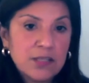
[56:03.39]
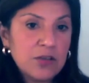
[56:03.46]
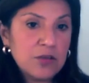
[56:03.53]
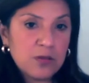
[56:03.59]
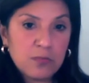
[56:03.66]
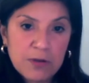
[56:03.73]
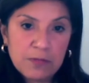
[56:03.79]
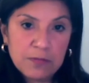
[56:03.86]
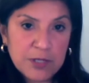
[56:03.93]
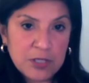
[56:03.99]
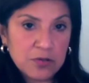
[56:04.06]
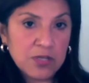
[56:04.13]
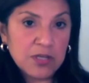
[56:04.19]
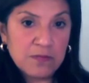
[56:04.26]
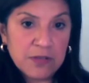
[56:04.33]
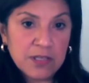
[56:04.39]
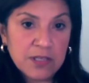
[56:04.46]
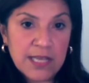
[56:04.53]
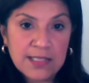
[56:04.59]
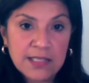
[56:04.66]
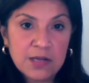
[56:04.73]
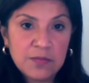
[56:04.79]
execute the way we've been doing over
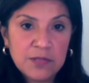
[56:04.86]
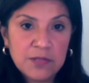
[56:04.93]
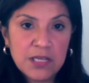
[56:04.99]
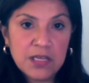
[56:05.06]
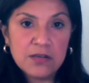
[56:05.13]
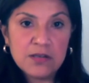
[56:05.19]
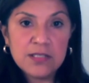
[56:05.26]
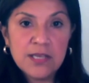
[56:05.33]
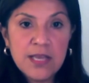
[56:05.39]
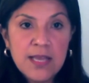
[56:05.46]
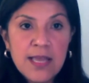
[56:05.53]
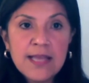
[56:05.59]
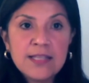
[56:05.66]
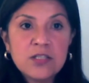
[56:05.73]
the last couple of years.